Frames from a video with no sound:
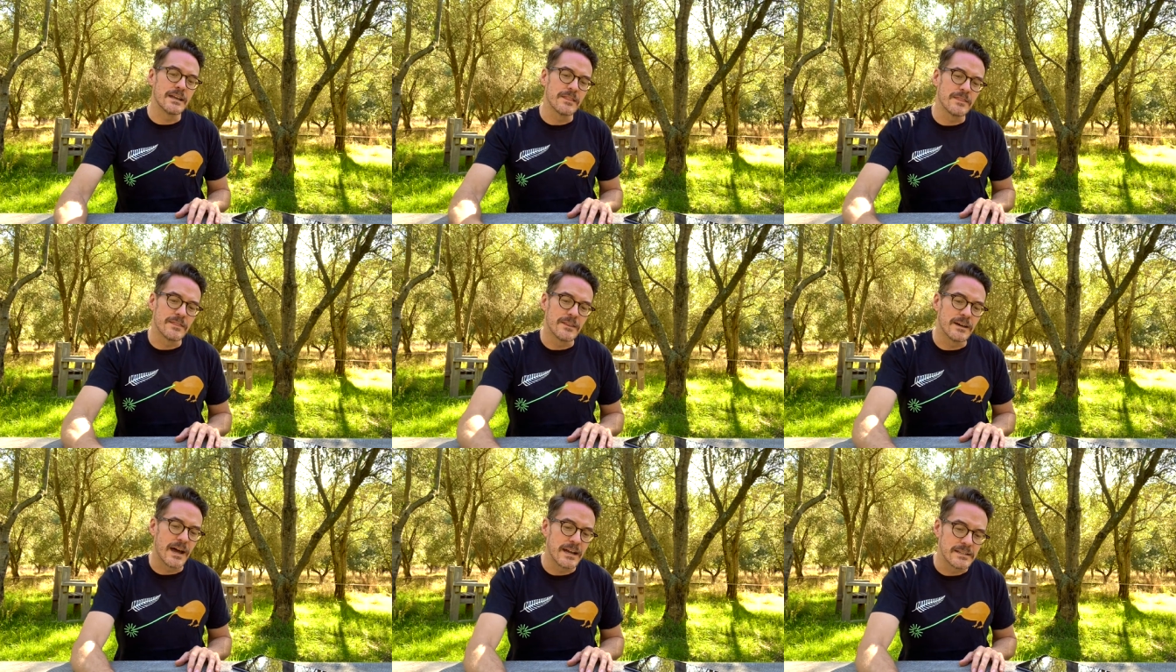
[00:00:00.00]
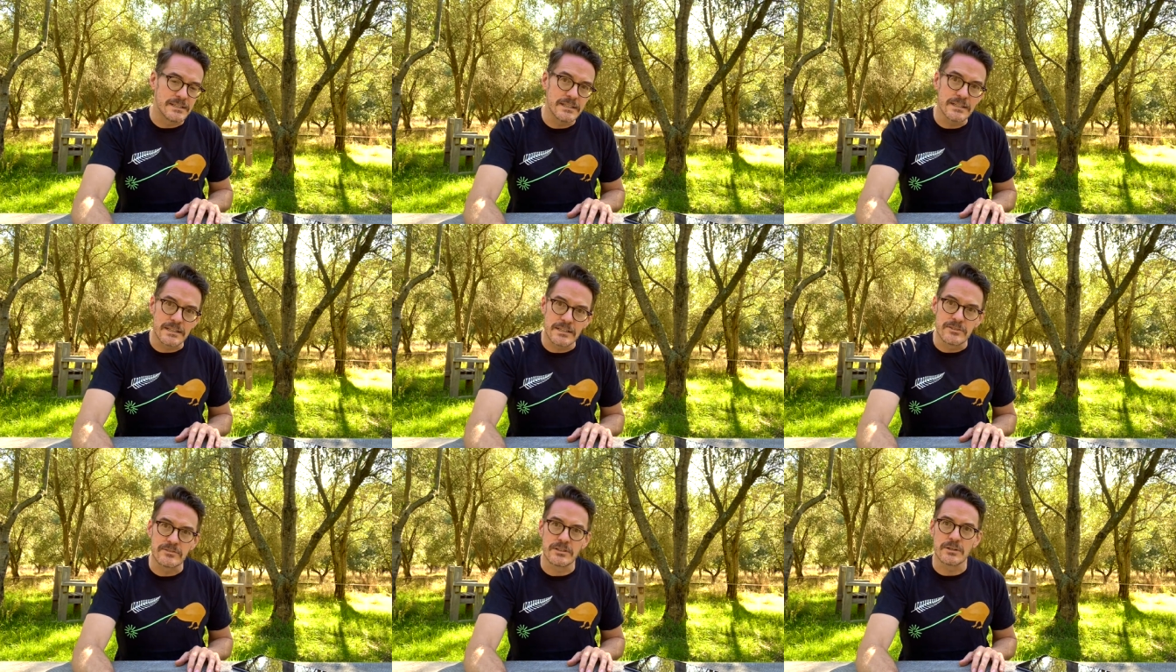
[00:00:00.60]
the idea
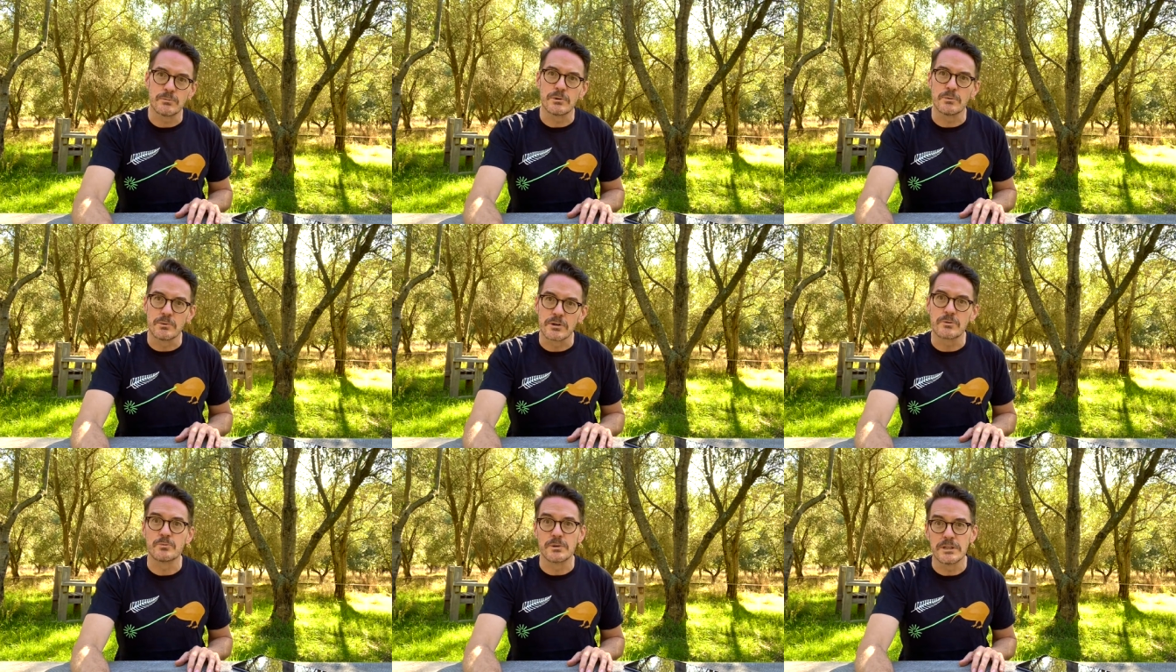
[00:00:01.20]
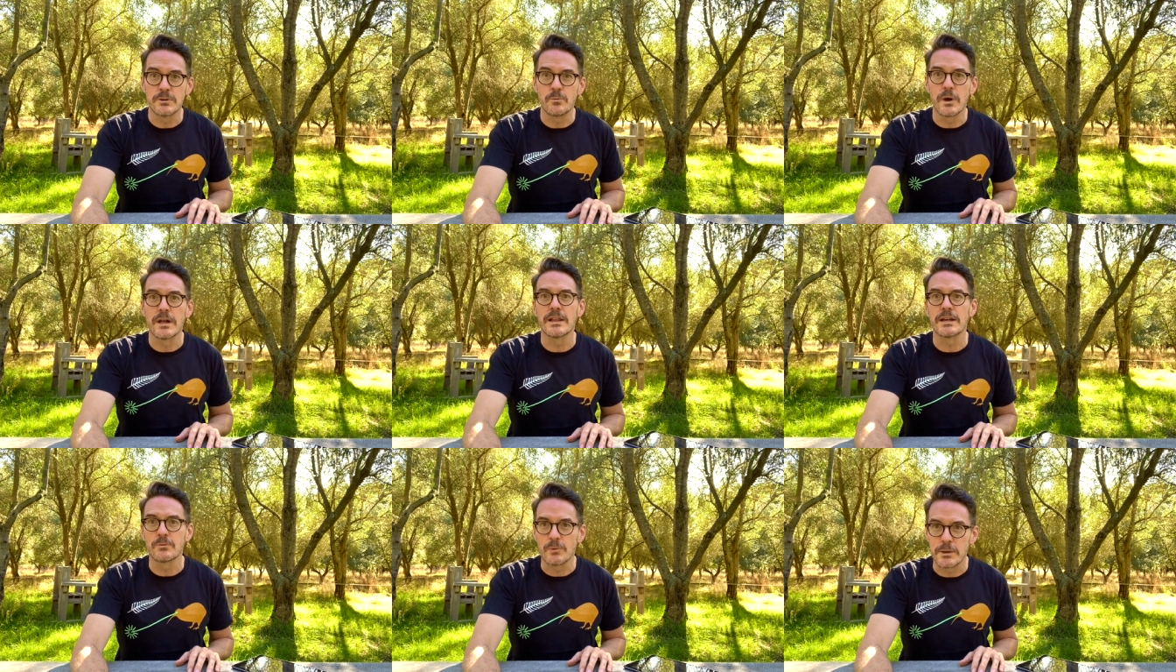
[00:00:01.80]
is that it will work really well
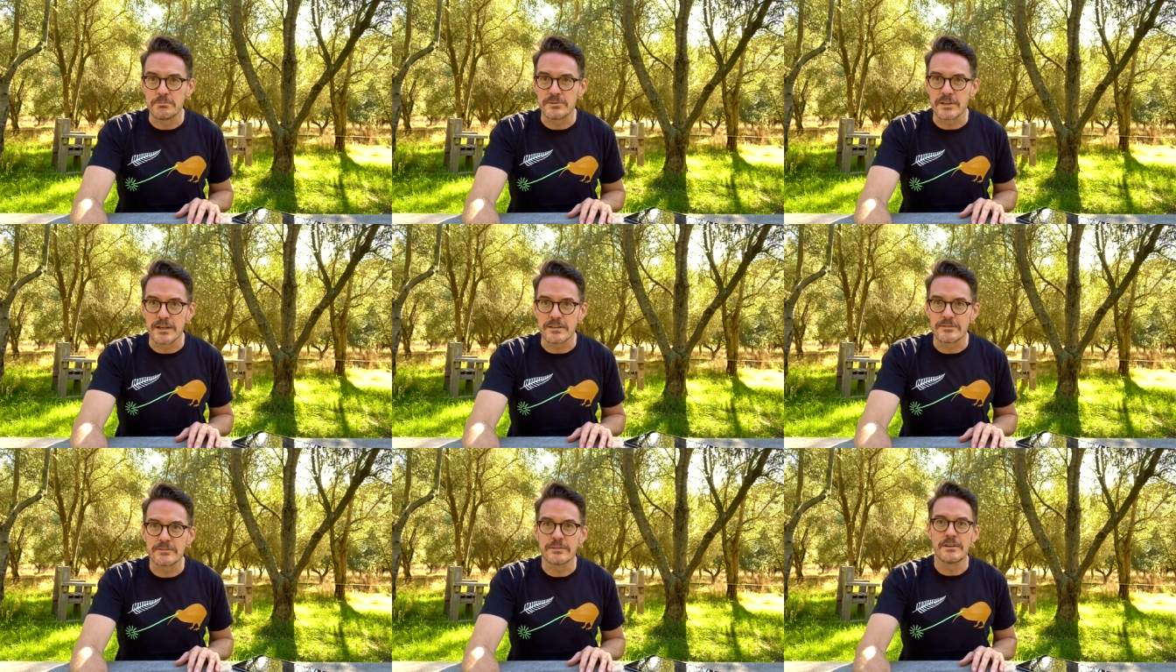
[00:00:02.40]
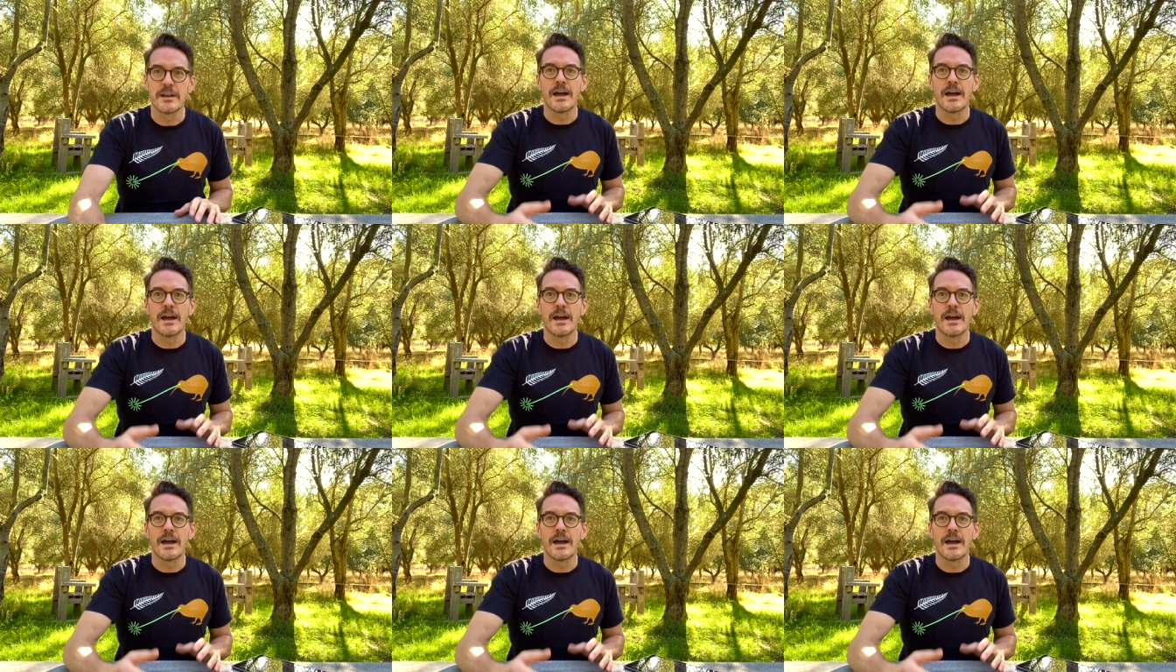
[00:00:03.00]
on websites.